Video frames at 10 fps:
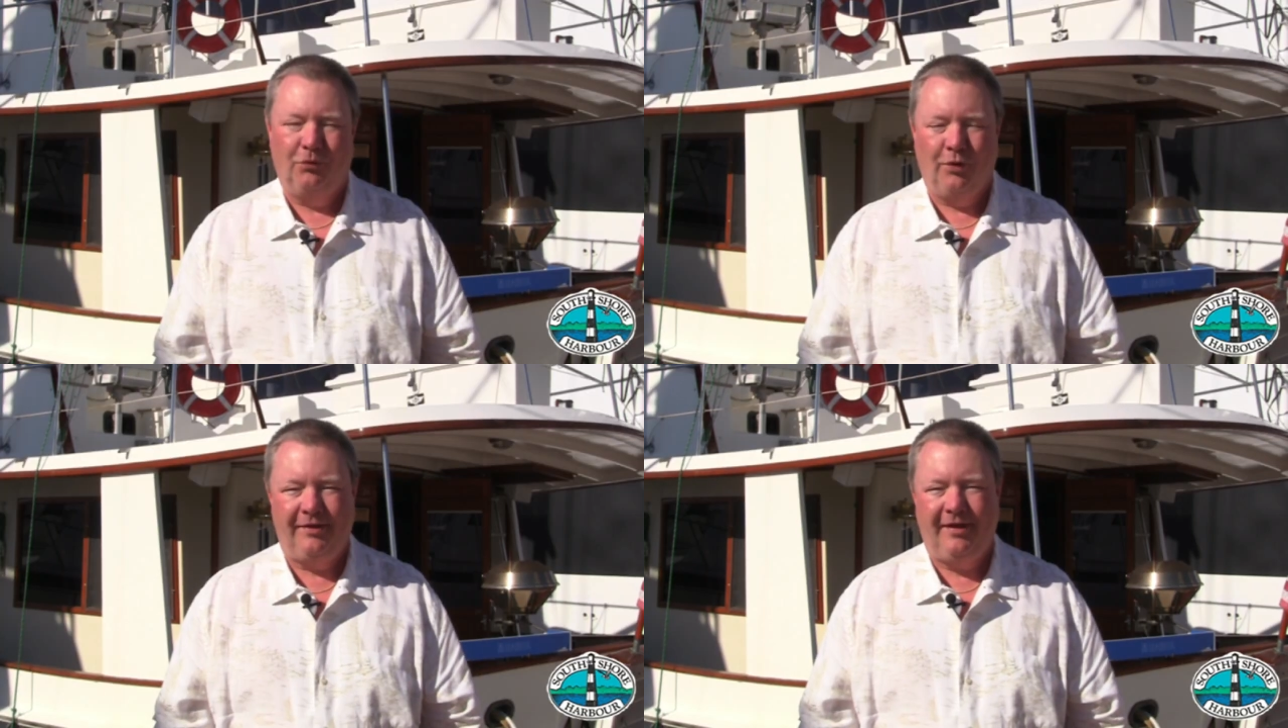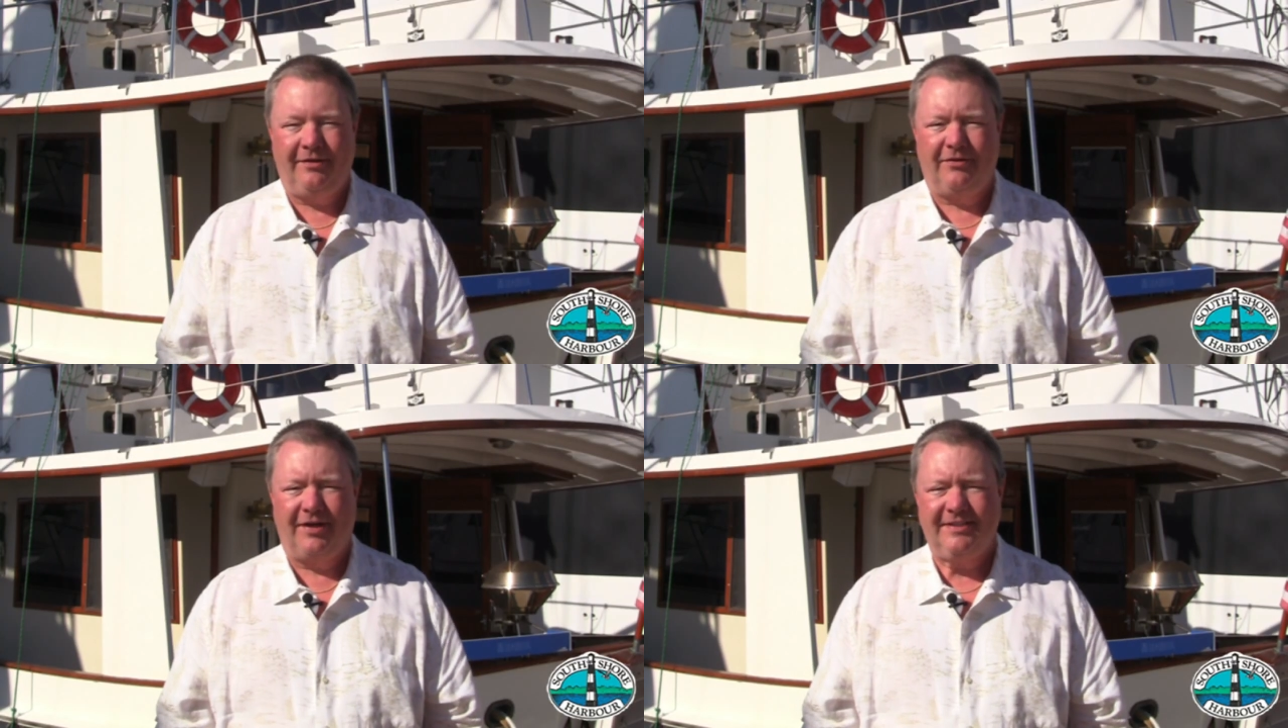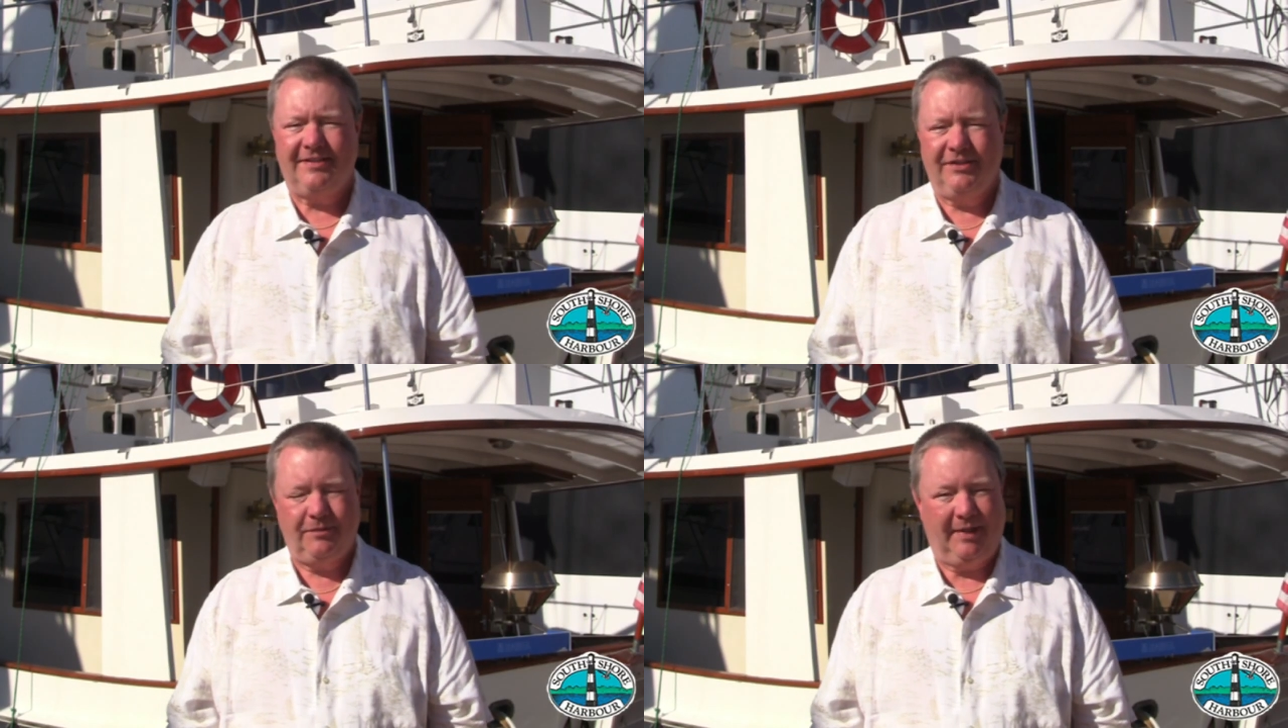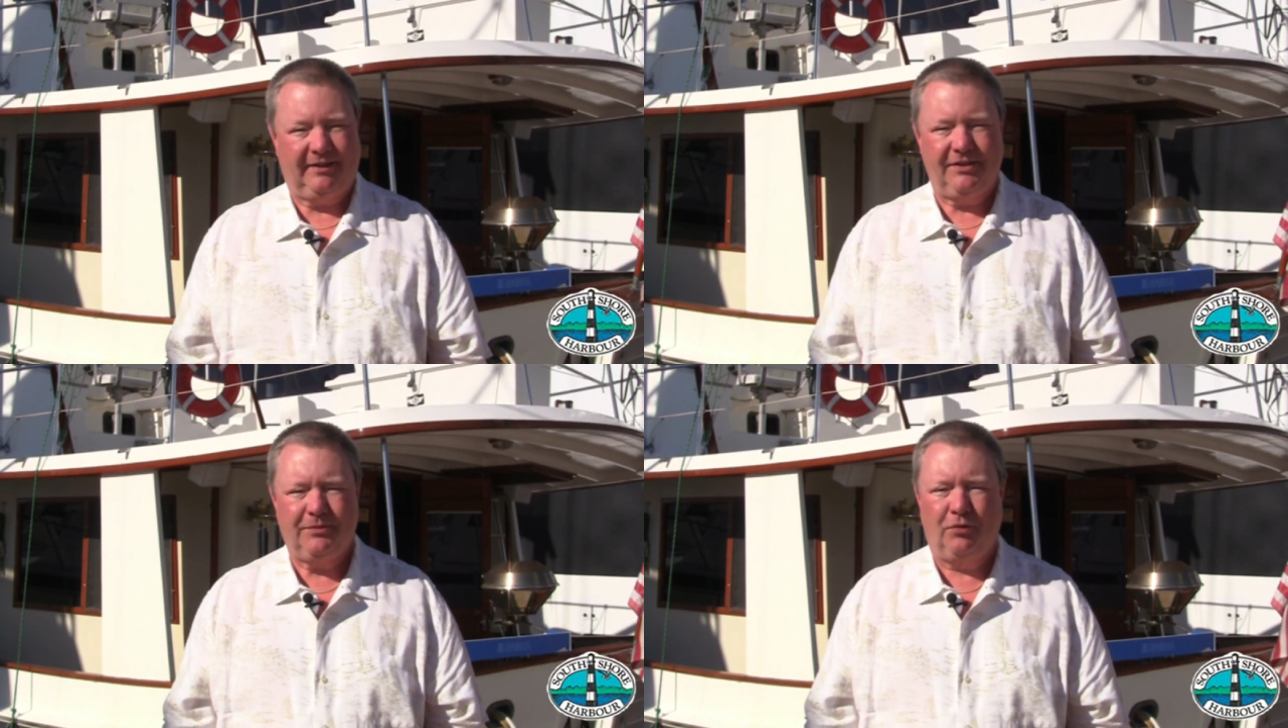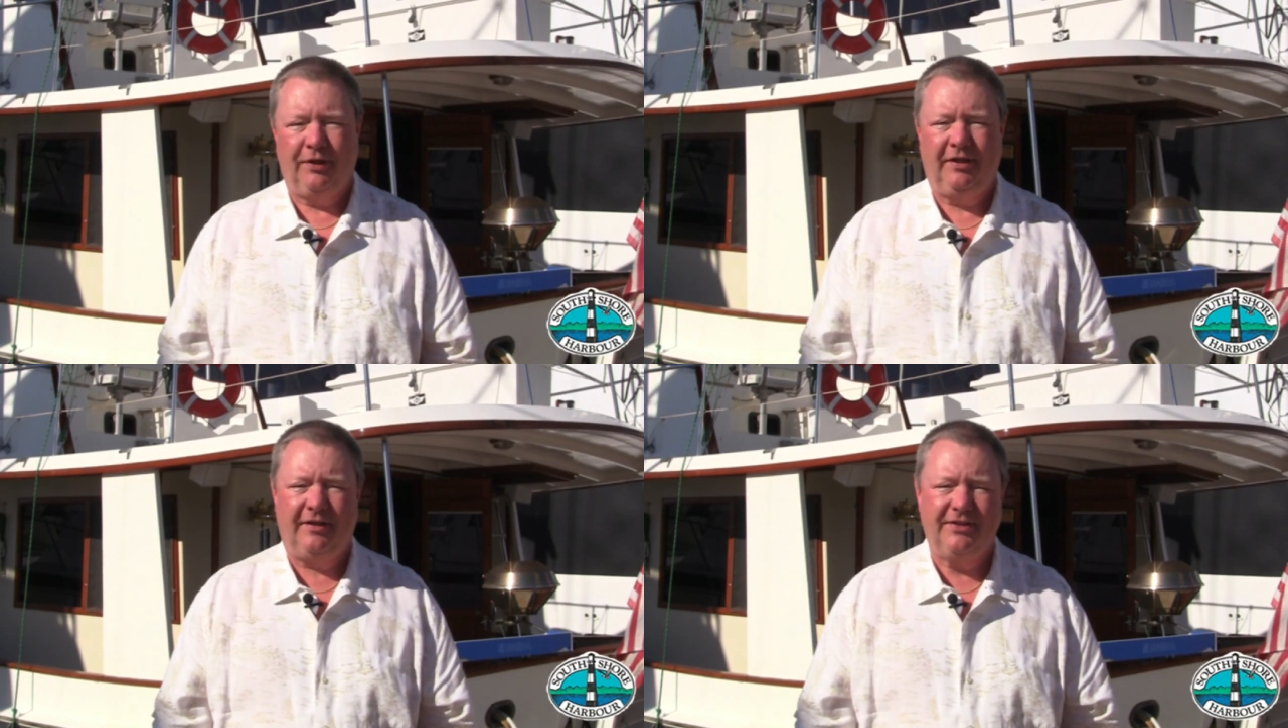One of the other nice things about this
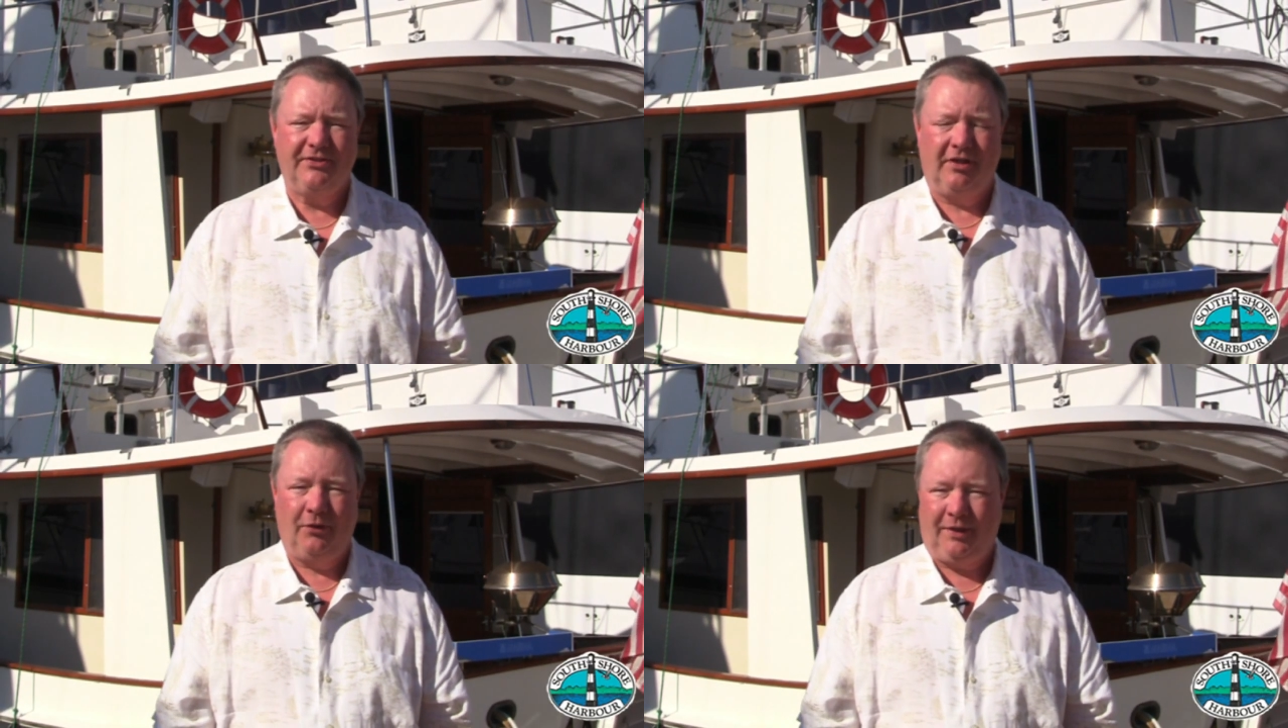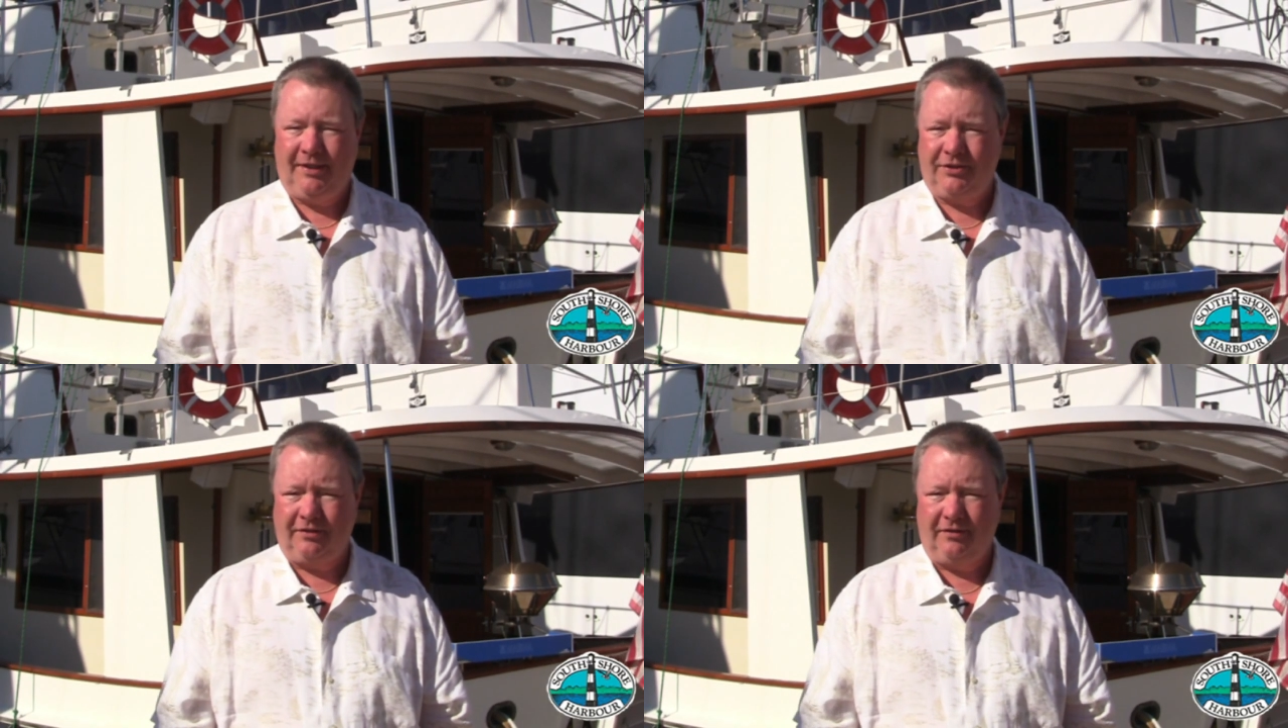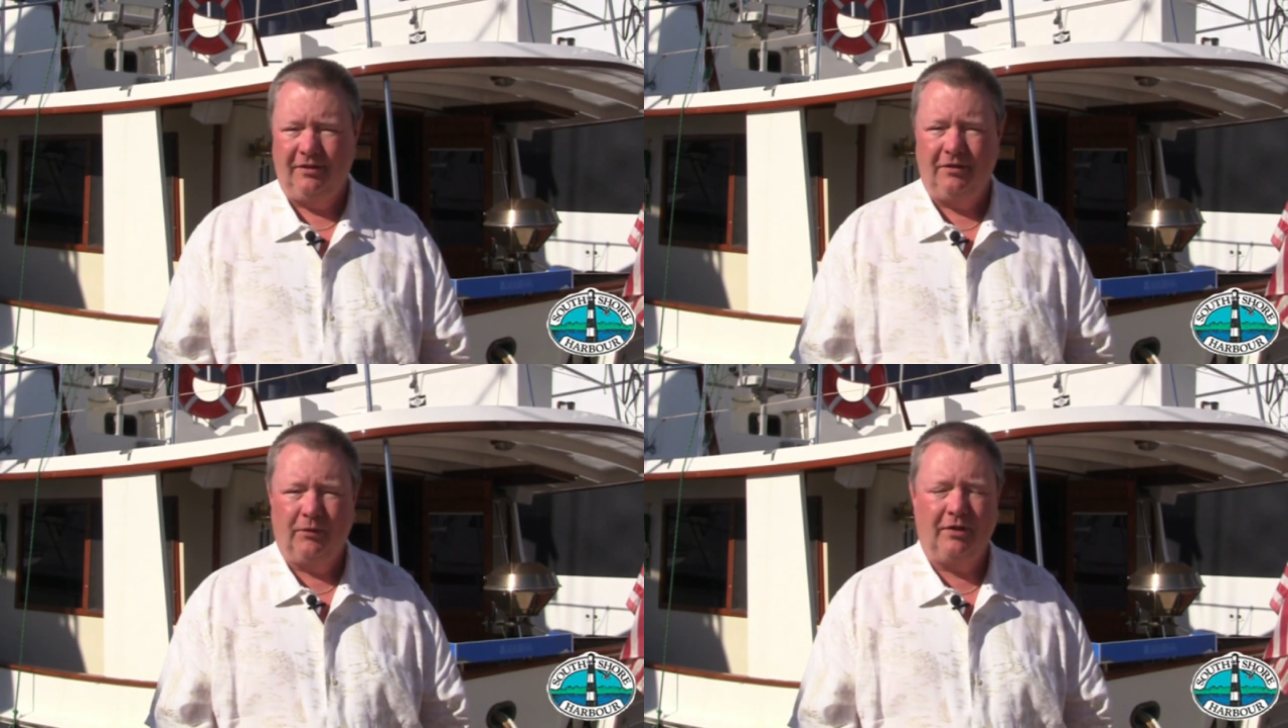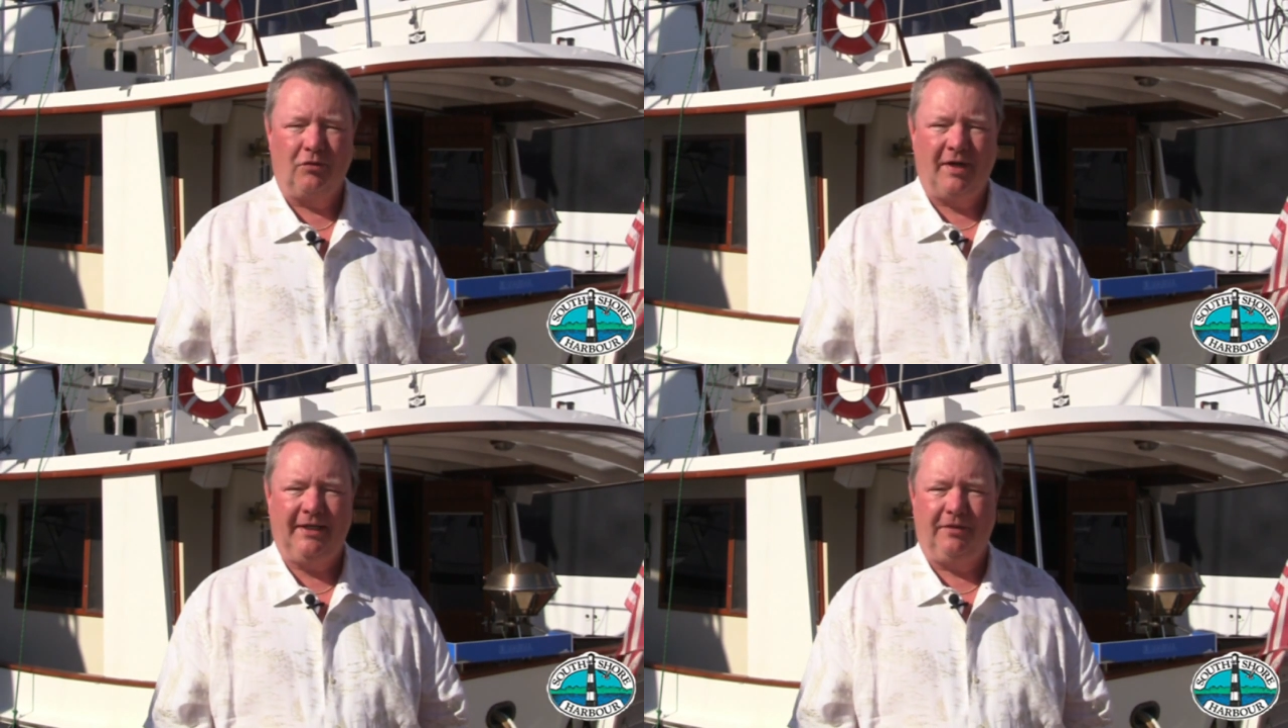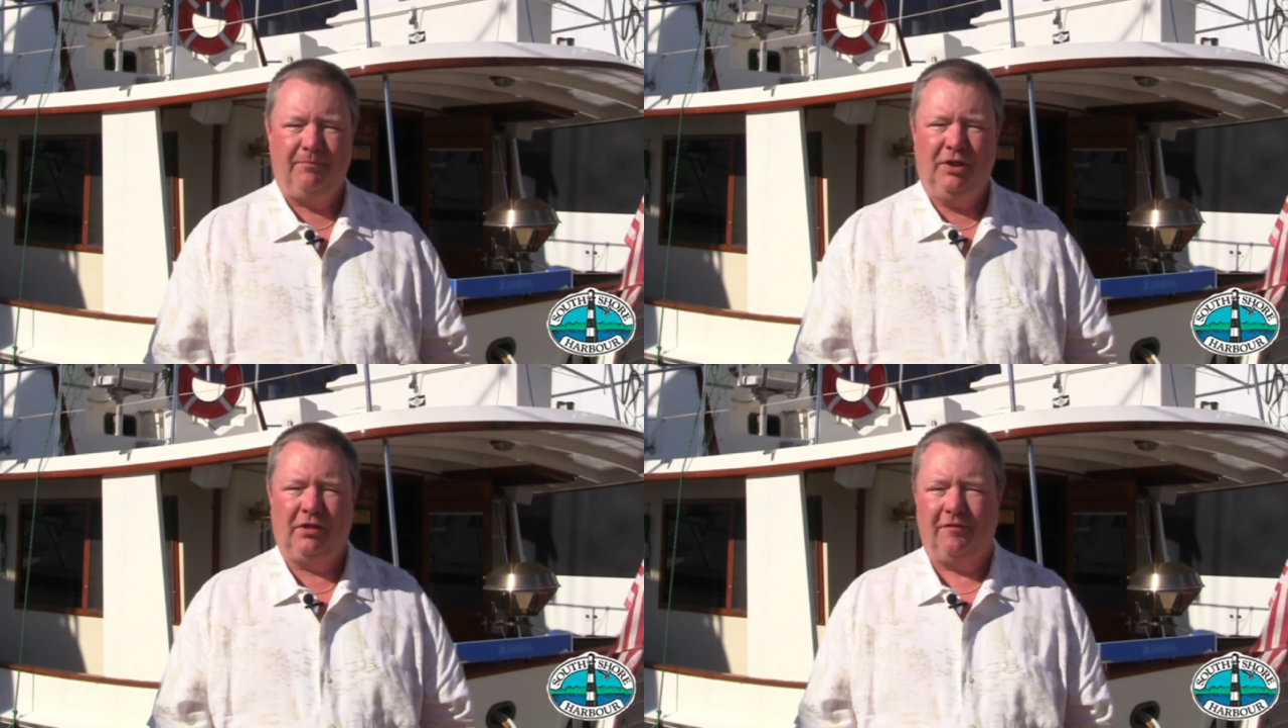marina is the location. We are right in the
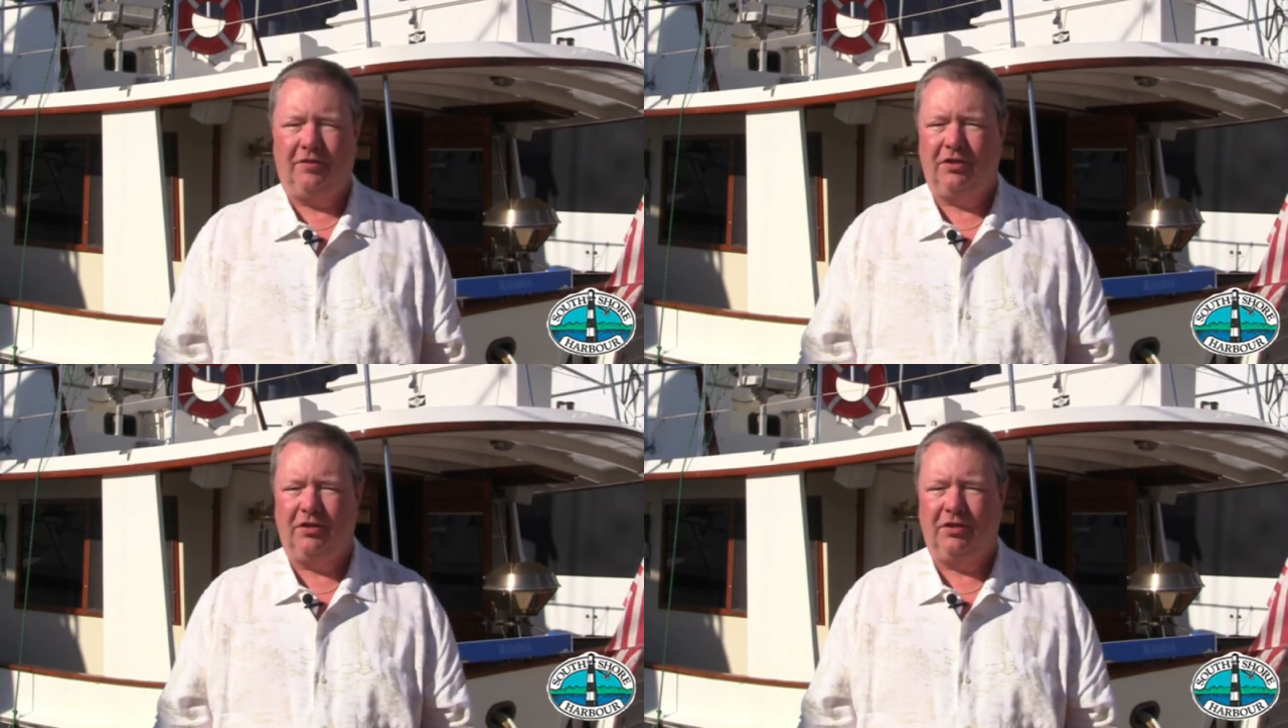middle of